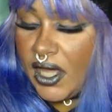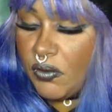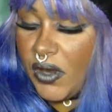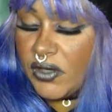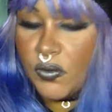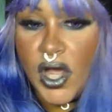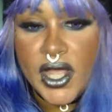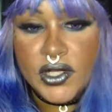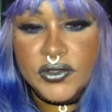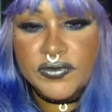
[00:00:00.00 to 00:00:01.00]
Wet n'
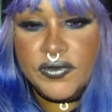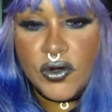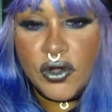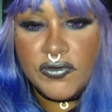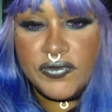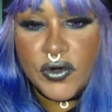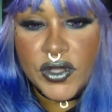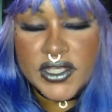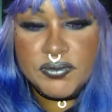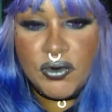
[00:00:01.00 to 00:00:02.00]
Wild Photo
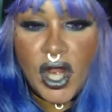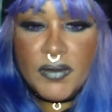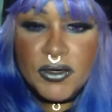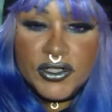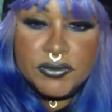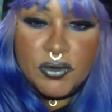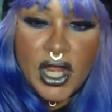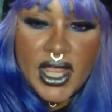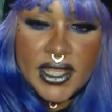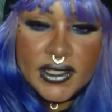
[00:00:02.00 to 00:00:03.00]
Focus Primer
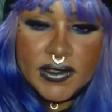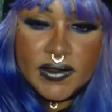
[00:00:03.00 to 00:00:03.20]
Spray.